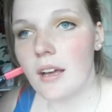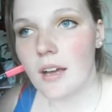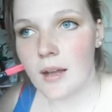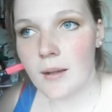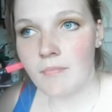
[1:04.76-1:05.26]

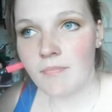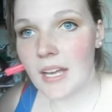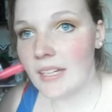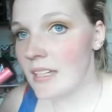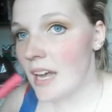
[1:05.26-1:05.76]

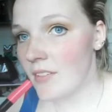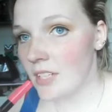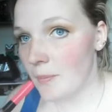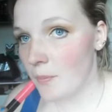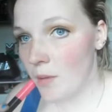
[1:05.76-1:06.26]
I didn't have
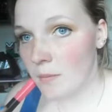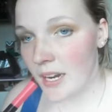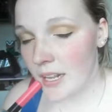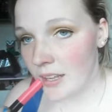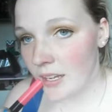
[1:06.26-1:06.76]
any lip balm or
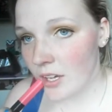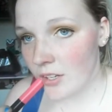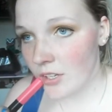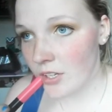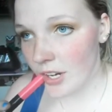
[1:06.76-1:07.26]
anything
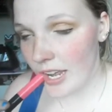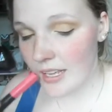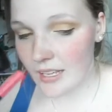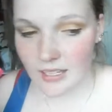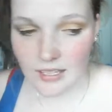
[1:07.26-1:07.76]
under
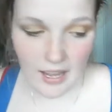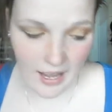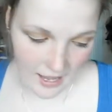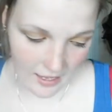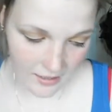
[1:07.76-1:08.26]
it,
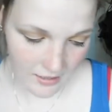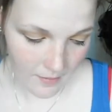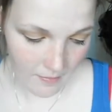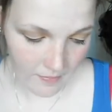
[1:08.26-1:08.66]
and